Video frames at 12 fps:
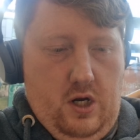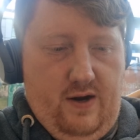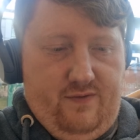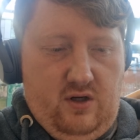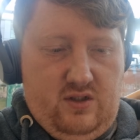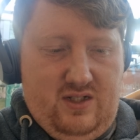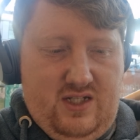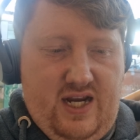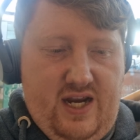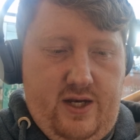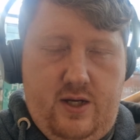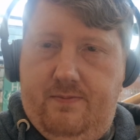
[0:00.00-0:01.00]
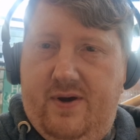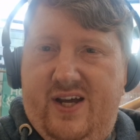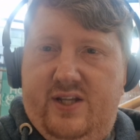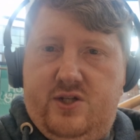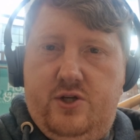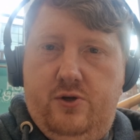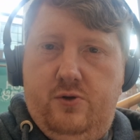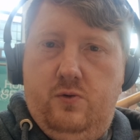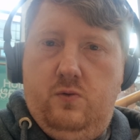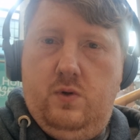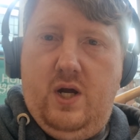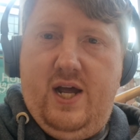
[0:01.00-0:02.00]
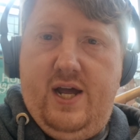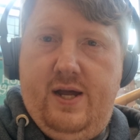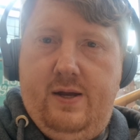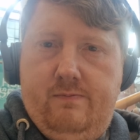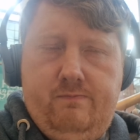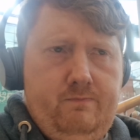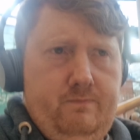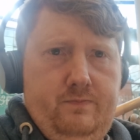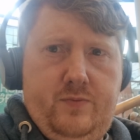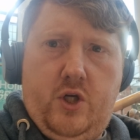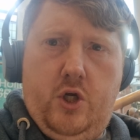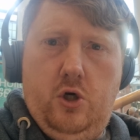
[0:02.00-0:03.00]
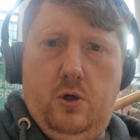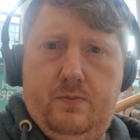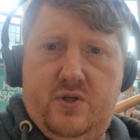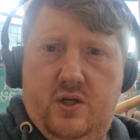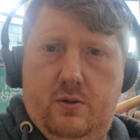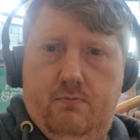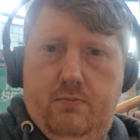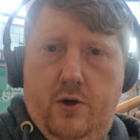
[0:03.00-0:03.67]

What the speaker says: I've got to say, compared to cups at